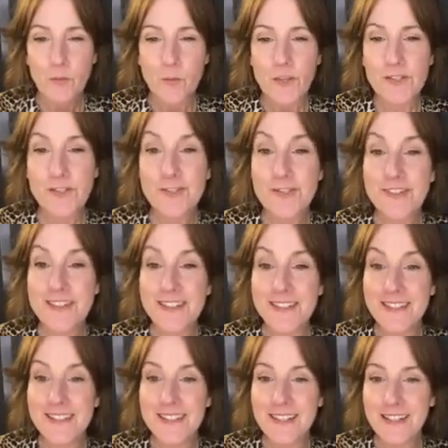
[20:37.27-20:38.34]
What's your
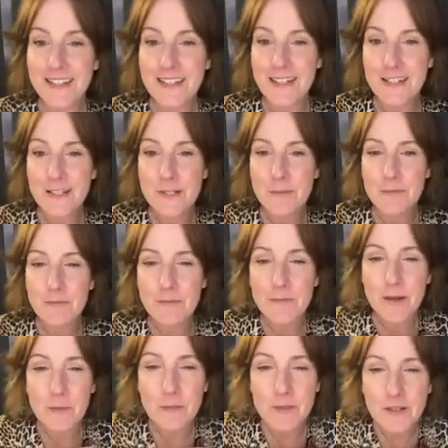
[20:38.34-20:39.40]
Disneyland
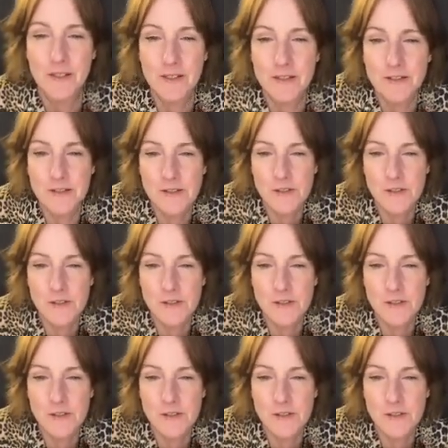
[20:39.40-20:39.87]
memory?